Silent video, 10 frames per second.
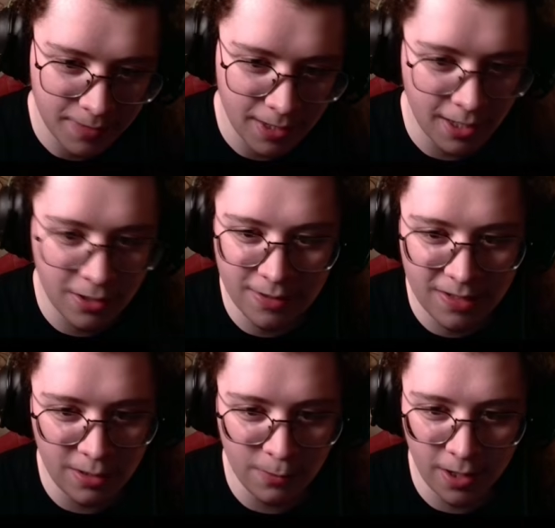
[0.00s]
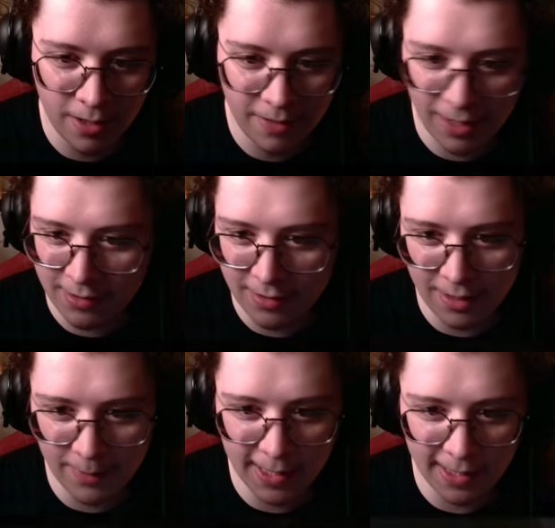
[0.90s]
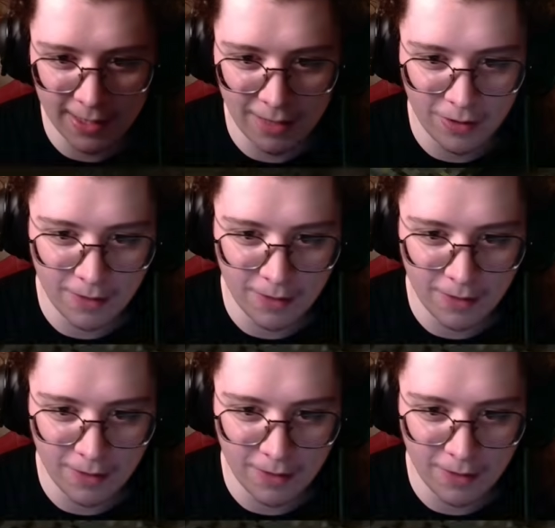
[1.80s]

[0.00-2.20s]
couldn't tell you why. I'm not getting that vibe.